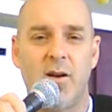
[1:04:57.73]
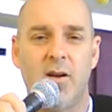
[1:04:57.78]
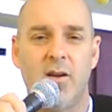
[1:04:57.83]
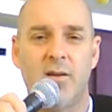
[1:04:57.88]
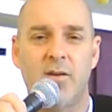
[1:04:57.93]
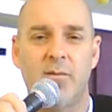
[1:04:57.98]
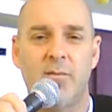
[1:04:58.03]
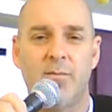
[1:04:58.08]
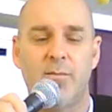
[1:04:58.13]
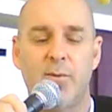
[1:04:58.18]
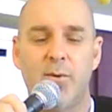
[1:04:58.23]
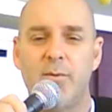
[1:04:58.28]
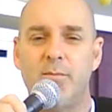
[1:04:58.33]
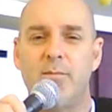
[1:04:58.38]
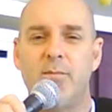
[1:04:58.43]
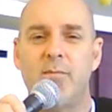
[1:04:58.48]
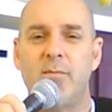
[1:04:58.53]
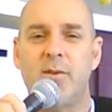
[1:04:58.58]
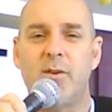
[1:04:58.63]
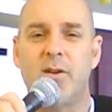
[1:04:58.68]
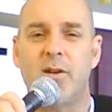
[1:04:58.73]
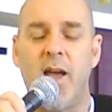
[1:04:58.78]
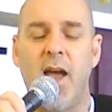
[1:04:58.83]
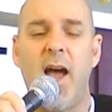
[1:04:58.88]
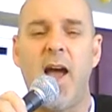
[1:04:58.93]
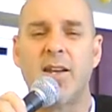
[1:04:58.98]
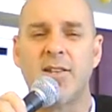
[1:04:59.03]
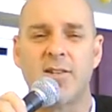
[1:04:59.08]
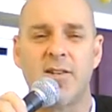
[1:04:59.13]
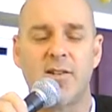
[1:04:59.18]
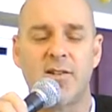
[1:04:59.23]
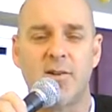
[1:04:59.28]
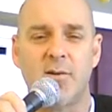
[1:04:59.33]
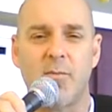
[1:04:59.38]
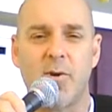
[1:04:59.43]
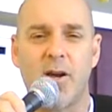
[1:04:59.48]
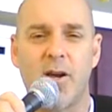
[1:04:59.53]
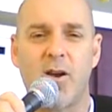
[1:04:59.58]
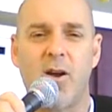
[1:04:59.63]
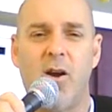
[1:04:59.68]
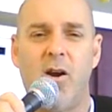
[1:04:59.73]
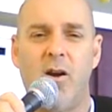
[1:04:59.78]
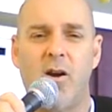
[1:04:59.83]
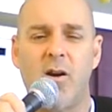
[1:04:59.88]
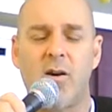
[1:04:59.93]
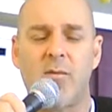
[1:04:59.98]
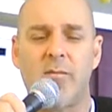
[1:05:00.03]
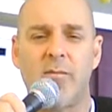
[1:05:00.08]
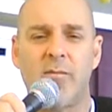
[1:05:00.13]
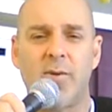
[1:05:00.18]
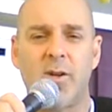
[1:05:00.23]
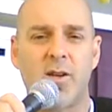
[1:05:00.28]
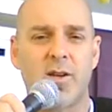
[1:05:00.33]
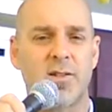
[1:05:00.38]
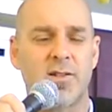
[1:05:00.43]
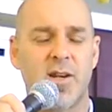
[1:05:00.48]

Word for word: uh, put gas into my car